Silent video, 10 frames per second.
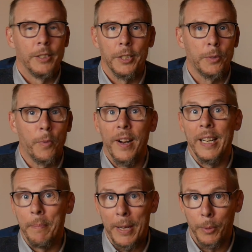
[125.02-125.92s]
just
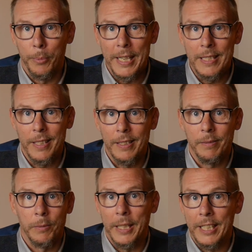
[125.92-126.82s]
wearing a metal
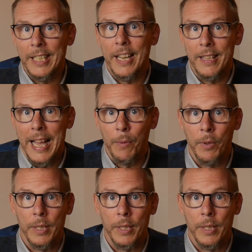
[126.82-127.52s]
bracelet will get you out of that